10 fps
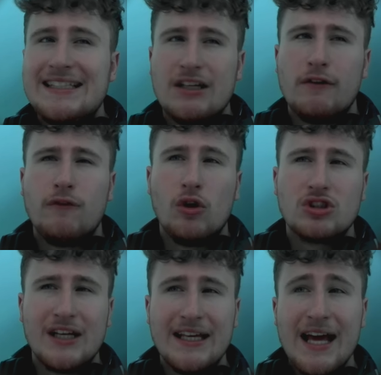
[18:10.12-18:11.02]
tier,
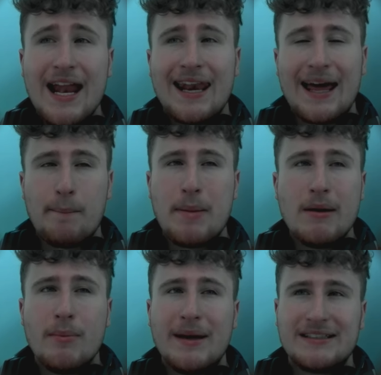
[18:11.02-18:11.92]
unfortunately. Like,
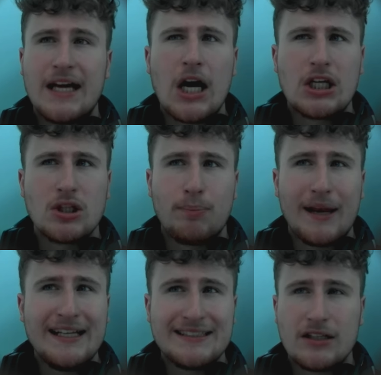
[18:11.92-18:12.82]
people may say, oh, because of
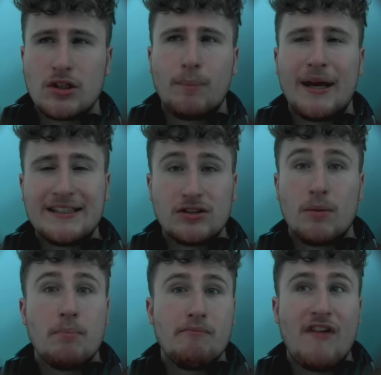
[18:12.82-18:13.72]
playstyles, and playstyles
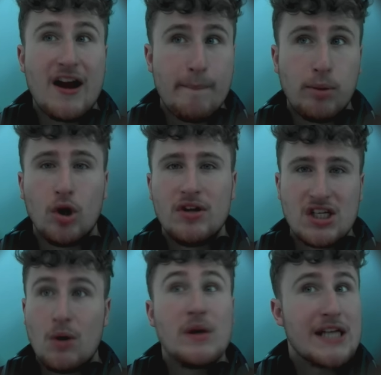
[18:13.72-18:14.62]
are very important this
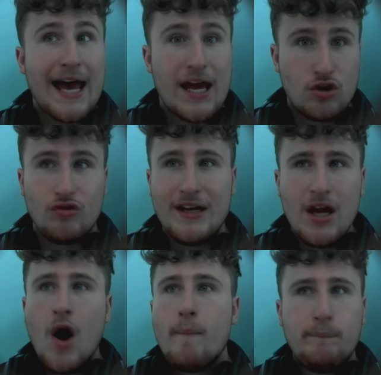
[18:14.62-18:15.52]
year, which I agree.
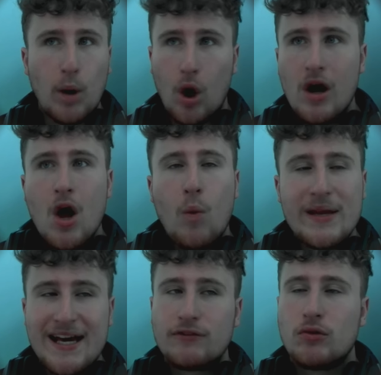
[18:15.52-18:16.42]
But when
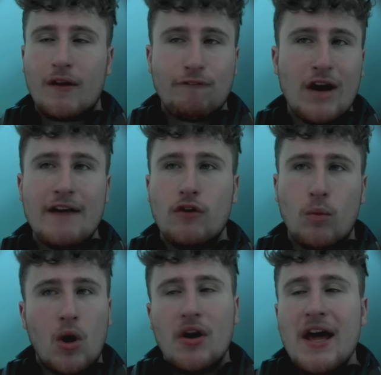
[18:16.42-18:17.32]
you have someone that's
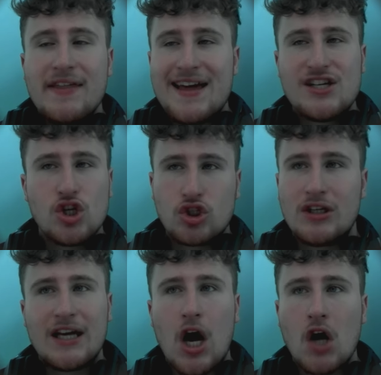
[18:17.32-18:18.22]
5'1", they're just going
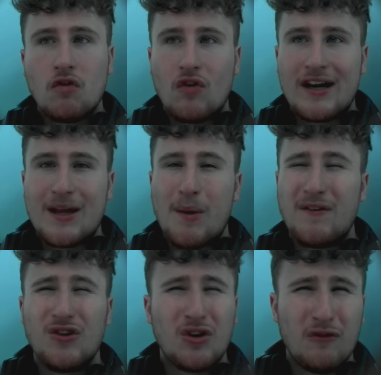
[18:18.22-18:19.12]
to get overrun in that
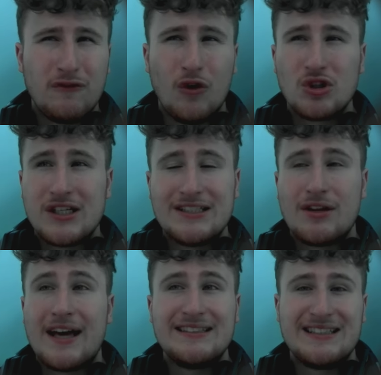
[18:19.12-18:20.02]
midfield, unfortunately, so
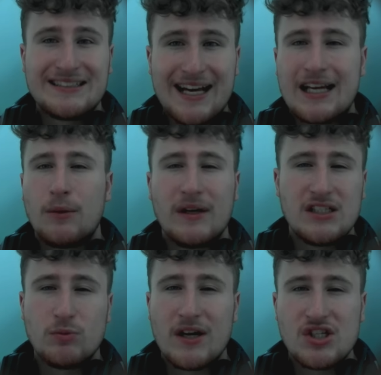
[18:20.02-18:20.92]
that is exactly why
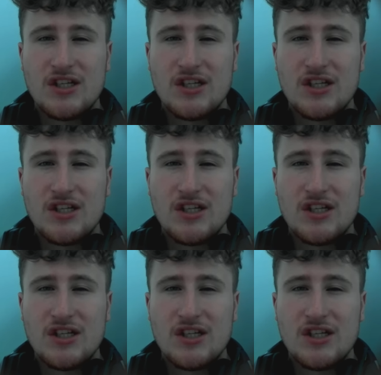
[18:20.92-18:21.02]
she's where she